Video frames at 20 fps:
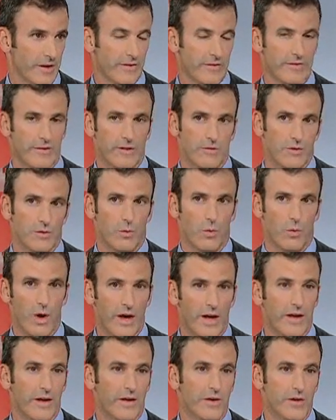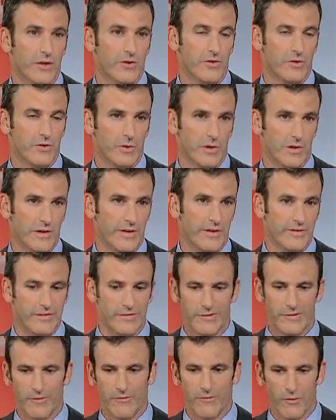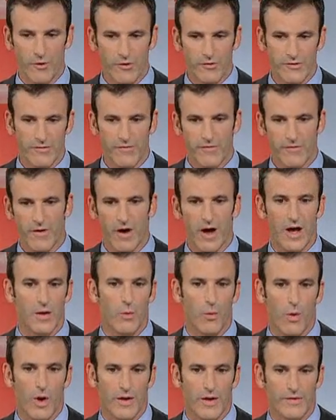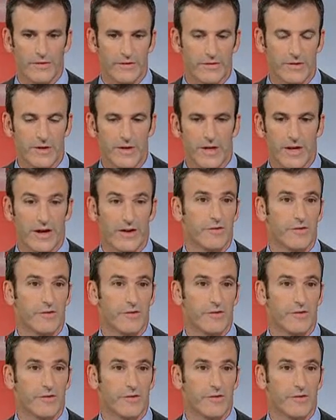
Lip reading: it's a good way to at least diversify one's